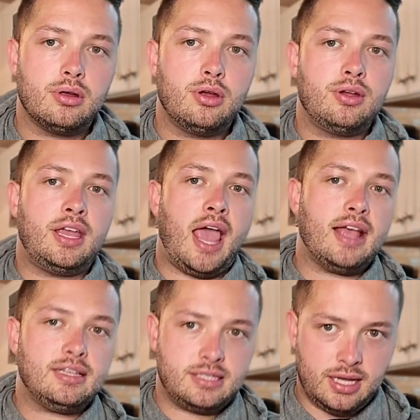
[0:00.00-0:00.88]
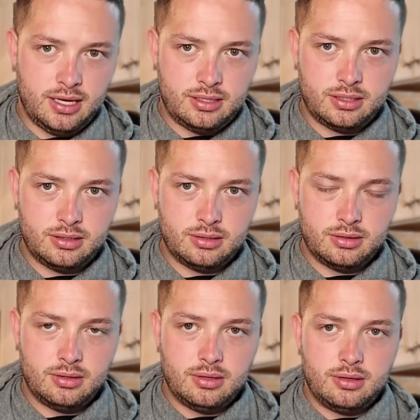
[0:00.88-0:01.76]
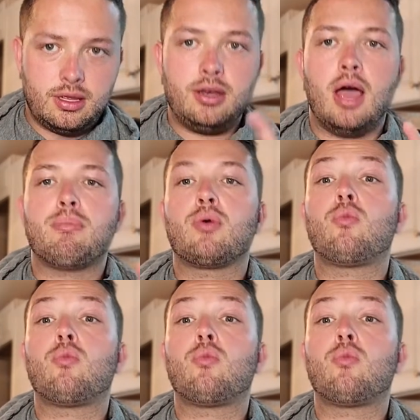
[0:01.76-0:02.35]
who guesses the number